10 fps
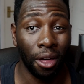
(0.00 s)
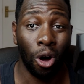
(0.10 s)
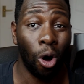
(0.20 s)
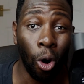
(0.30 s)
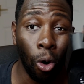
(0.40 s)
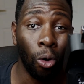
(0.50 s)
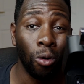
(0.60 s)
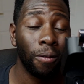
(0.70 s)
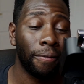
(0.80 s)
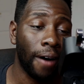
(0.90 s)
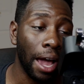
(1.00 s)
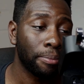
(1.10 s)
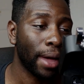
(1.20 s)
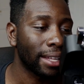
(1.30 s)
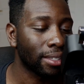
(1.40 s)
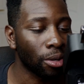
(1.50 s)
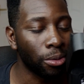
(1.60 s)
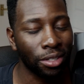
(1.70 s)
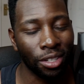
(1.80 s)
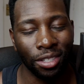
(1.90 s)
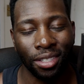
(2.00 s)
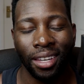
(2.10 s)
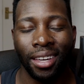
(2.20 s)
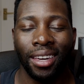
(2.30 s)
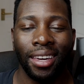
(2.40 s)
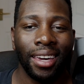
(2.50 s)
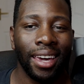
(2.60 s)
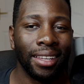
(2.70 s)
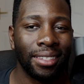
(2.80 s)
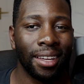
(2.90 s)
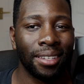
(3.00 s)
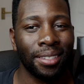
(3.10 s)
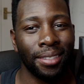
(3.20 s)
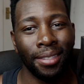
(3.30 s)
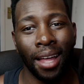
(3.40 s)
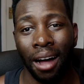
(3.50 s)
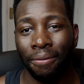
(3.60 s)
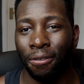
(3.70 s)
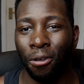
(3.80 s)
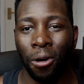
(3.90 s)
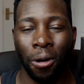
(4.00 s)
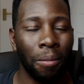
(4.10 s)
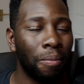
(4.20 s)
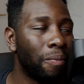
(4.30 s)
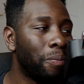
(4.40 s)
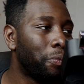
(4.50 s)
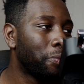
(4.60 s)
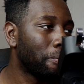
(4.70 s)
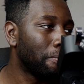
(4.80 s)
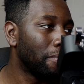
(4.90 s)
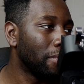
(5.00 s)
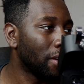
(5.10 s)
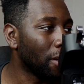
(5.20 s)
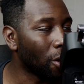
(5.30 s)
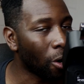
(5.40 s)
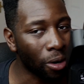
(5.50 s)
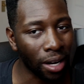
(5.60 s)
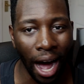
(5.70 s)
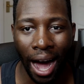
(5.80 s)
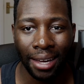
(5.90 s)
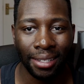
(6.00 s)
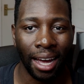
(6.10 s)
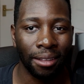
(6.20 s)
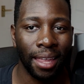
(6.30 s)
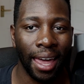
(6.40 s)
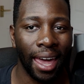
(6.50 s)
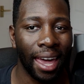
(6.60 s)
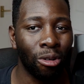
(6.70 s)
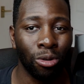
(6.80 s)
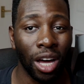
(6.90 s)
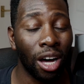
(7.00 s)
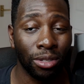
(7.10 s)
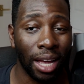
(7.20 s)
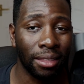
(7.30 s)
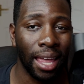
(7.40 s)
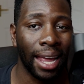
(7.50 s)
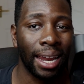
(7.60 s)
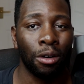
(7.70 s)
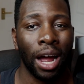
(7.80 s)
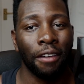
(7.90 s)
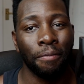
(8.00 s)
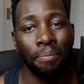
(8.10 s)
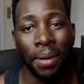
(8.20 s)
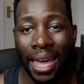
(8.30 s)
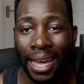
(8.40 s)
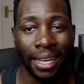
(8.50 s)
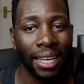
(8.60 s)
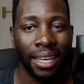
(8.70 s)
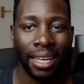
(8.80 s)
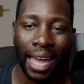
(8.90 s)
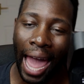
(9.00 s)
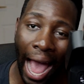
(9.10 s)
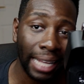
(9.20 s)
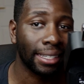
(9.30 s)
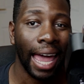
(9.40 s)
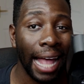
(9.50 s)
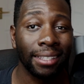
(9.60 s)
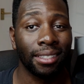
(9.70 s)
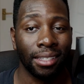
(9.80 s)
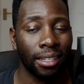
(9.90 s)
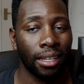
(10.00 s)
the whole fight pad. So it's just not for, guys out there or girls out there that have big ass hands.